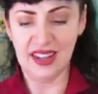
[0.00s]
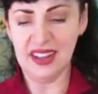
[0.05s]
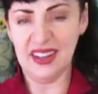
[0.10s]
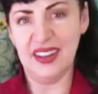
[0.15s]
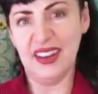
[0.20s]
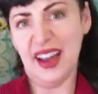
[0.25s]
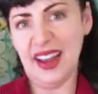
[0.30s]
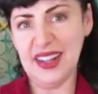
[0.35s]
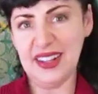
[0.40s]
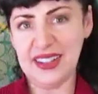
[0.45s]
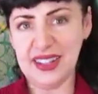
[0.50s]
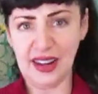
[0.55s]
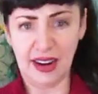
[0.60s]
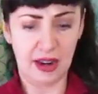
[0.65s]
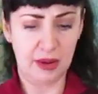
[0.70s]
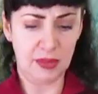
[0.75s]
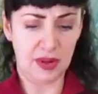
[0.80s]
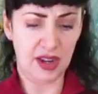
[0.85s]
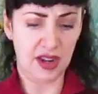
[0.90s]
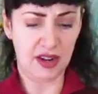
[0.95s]

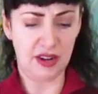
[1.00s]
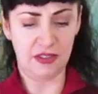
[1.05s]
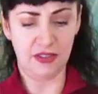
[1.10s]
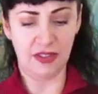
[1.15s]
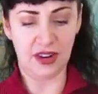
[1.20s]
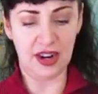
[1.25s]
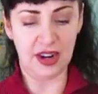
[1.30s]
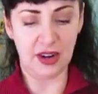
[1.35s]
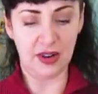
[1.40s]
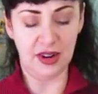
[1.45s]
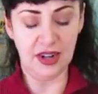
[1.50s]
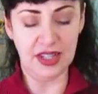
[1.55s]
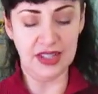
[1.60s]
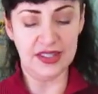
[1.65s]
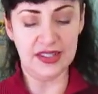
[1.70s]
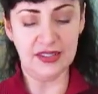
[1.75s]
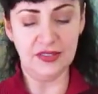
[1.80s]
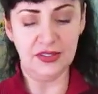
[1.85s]
nighttime kind of fragrance.